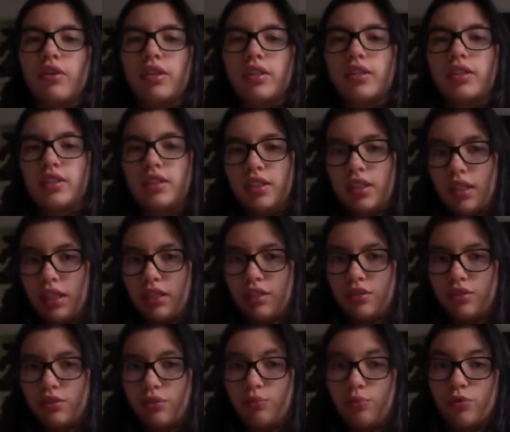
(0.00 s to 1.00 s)

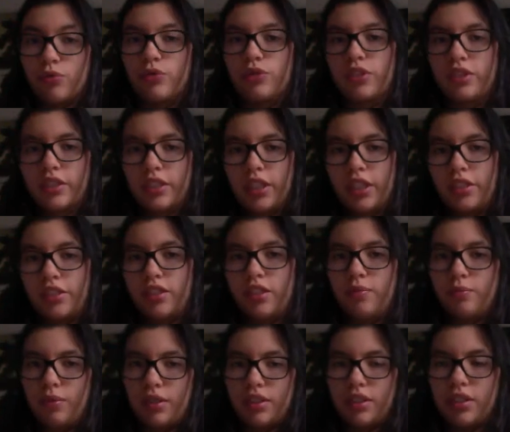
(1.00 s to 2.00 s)
stretch or muscle stretch
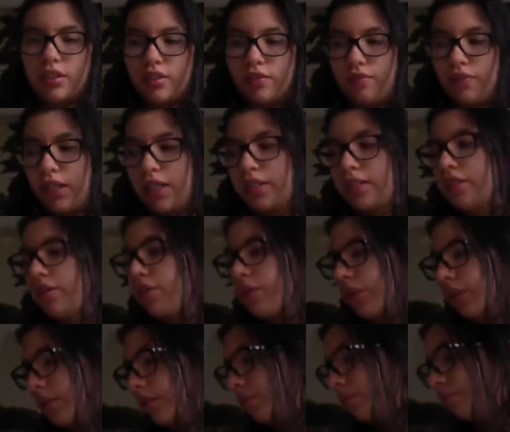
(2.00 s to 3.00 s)
inverse reflex. Alright.